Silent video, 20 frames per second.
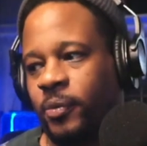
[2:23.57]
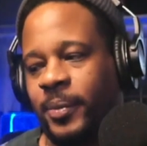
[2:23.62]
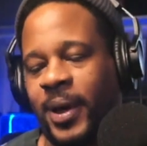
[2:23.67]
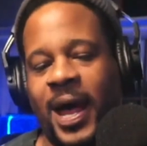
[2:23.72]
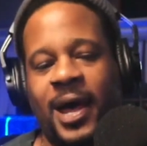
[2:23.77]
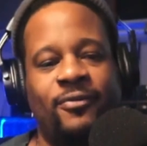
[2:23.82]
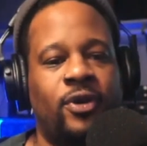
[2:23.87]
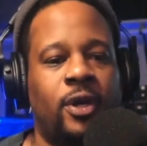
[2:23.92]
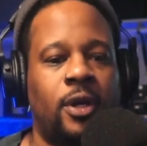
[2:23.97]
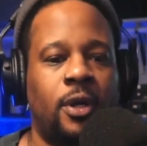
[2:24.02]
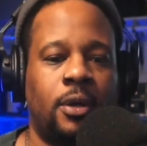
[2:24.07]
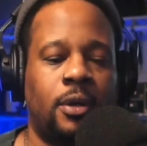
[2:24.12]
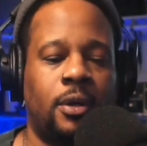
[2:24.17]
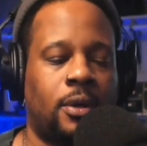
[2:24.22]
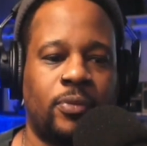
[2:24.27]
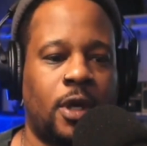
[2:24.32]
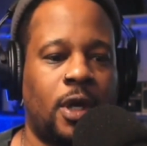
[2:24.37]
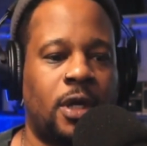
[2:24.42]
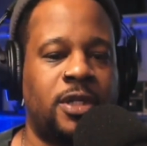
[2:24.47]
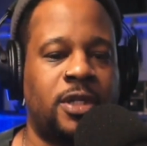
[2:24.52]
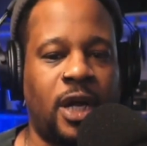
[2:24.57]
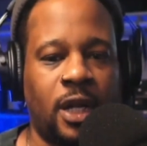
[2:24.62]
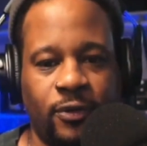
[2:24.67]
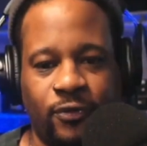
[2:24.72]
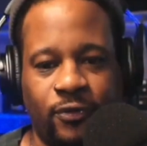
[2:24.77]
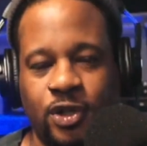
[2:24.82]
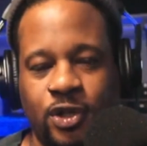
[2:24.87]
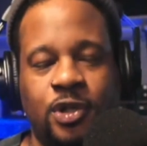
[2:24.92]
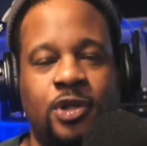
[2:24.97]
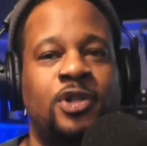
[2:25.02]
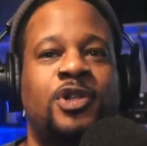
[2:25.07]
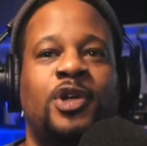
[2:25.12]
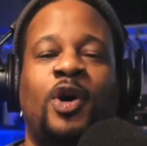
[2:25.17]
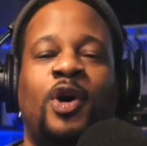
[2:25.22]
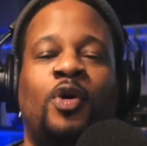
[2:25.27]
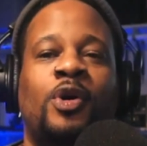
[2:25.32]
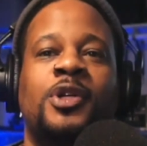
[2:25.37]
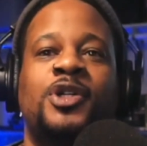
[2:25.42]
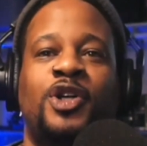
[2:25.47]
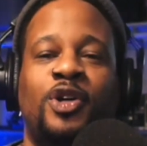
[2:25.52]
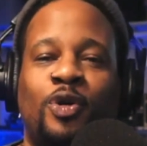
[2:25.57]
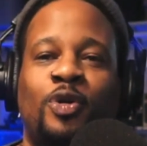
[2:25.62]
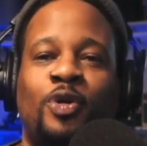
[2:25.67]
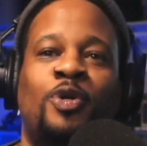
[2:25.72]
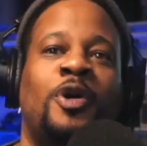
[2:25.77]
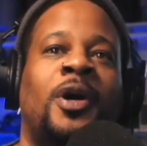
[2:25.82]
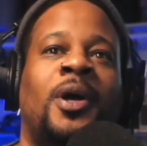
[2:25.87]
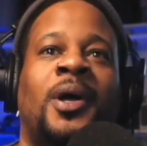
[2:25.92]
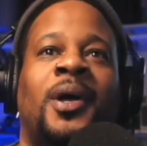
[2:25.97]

having a television show or two